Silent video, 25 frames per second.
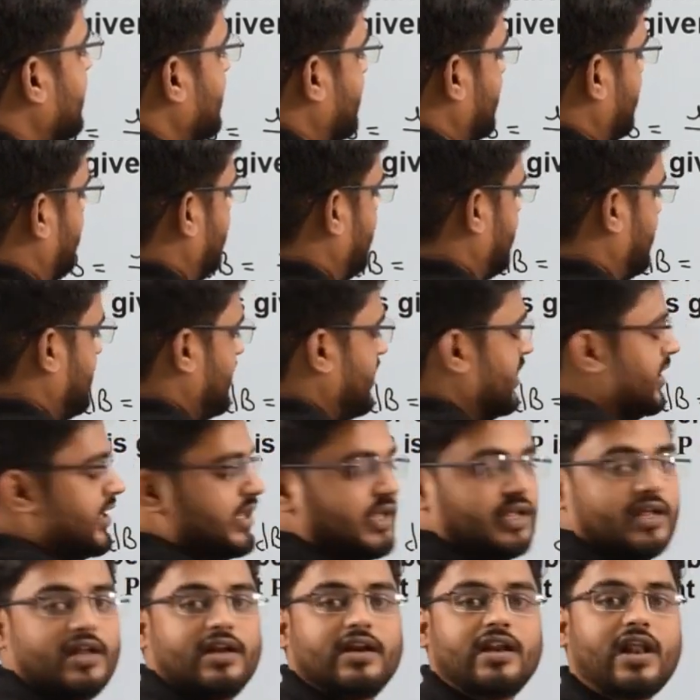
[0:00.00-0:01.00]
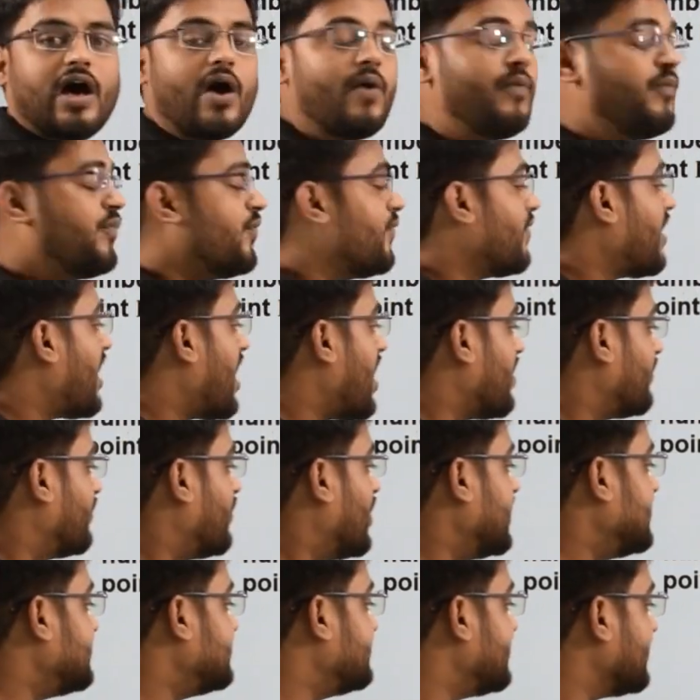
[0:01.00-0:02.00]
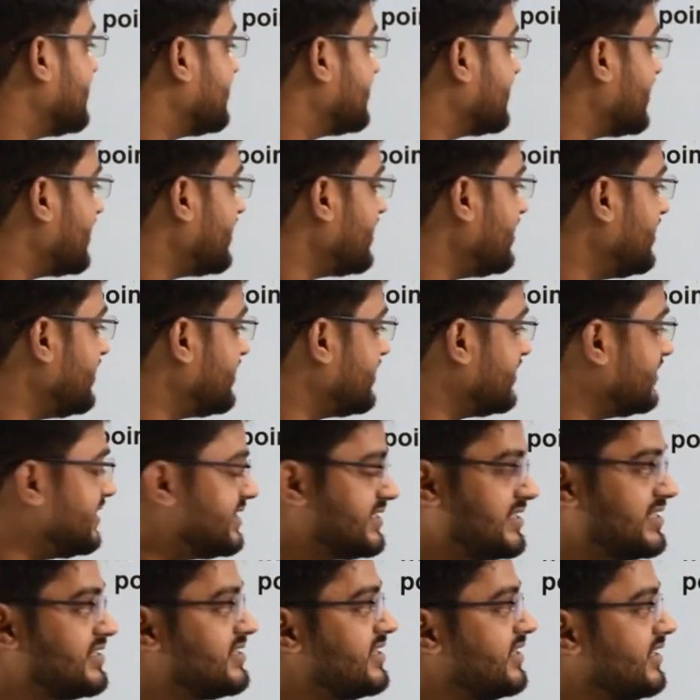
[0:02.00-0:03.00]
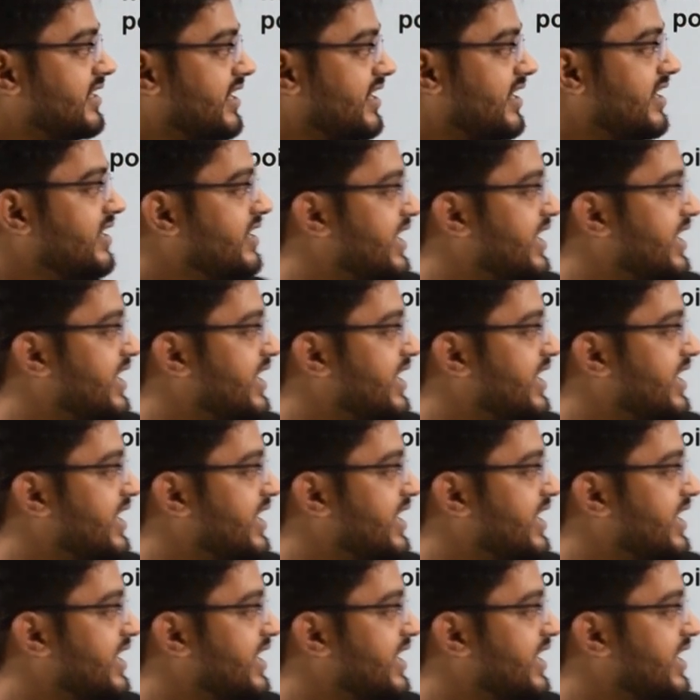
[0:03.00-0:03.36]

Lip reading: 2. Now what is the current? This is the current